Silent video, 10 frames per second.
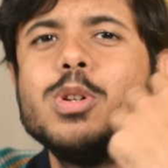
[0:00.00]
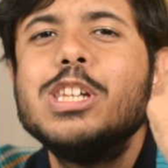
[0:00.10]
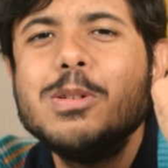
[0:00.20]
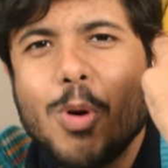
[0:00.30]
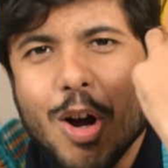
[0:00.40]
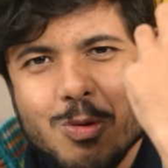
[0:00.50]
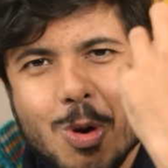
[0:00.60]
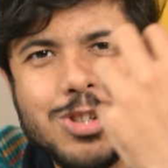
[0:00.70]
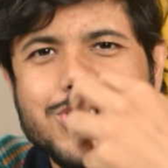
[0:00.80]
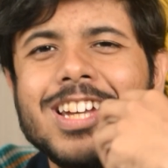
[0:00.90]
We keep on
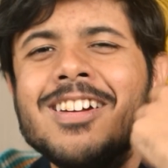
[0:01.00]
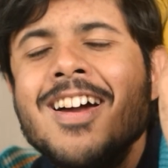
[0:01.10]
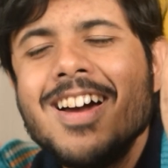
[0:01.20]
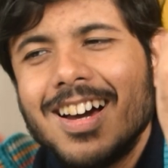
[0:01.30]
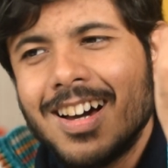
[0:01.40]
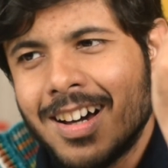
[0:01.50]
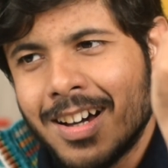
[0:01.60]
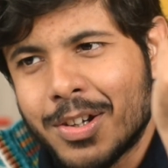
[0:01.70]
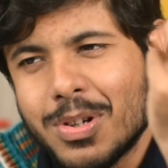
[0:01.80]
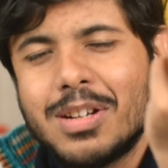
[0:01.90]
watching
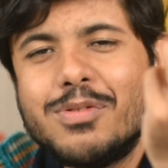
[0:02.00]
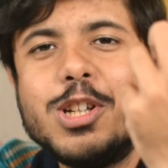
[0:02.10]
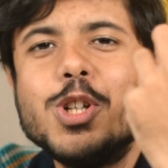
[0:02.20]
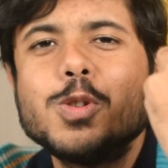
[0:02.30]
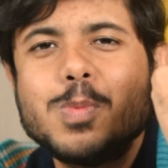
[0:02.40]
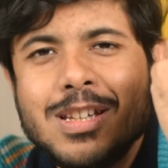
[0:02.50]
cricket videos.